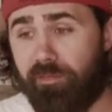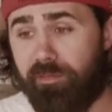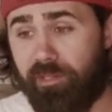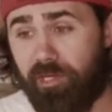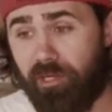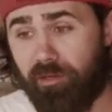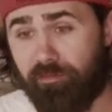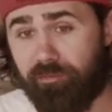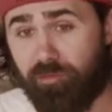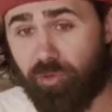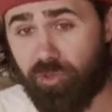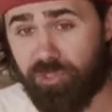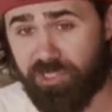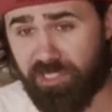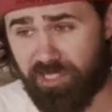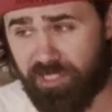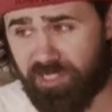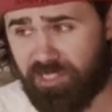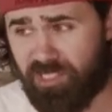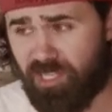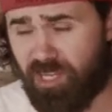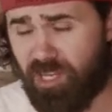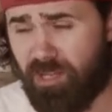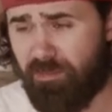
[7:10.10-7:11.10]
the Air Force at
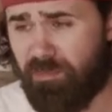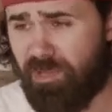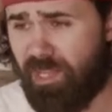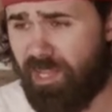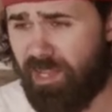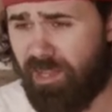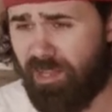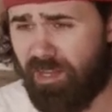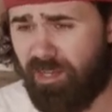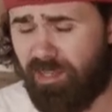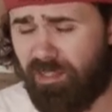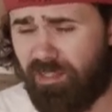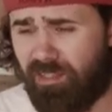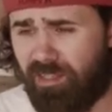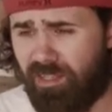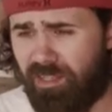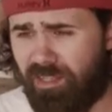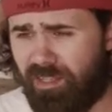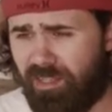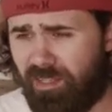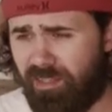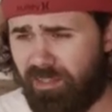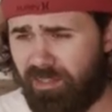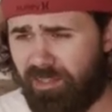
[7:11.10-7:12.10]
the time, and
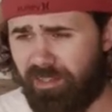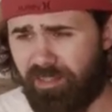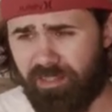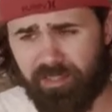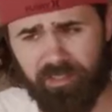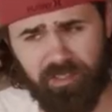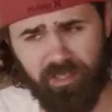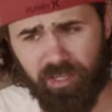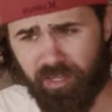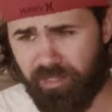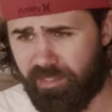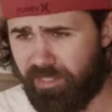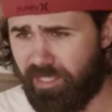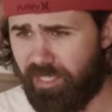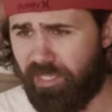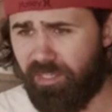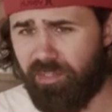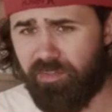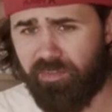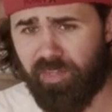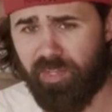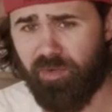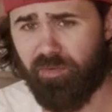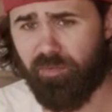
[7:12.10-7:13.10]

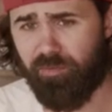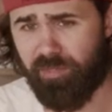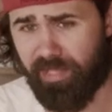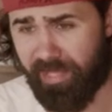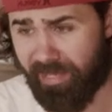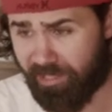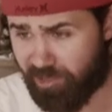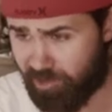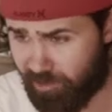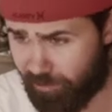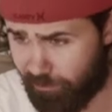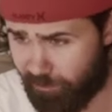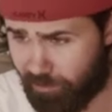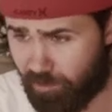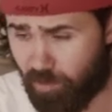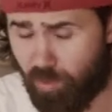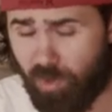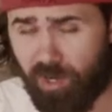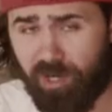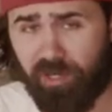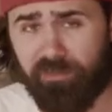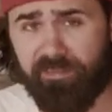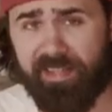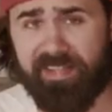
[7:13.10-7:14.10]
again, they actually
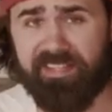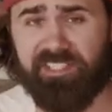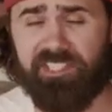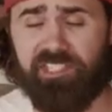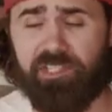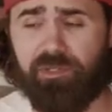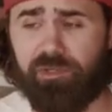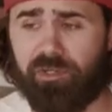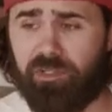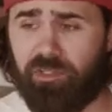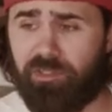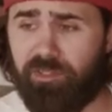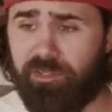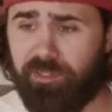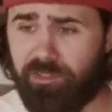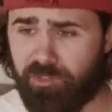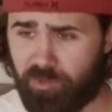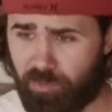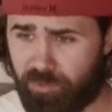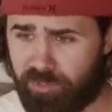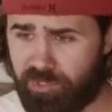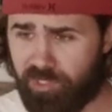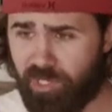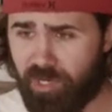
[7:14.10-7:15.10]
required that secret clearance,
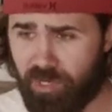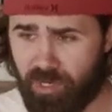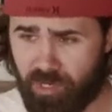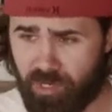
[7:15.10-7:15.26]
which